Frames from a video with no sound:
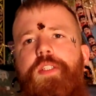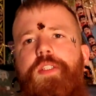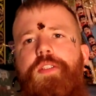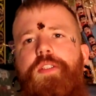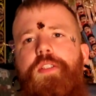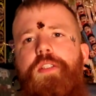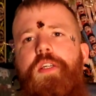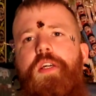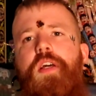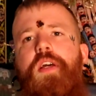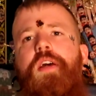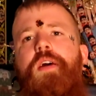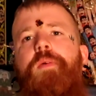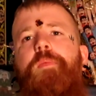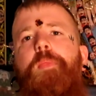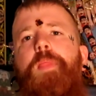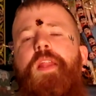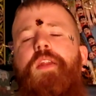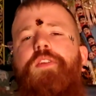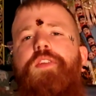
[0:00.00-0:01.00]
this?
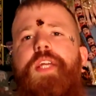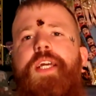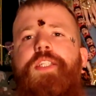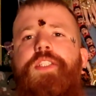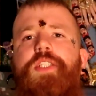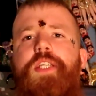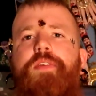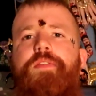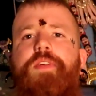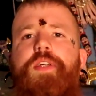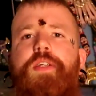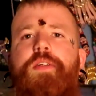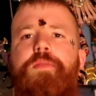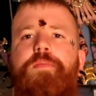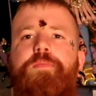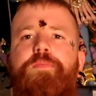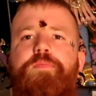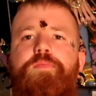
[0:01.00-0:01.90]
And Thanksgiving,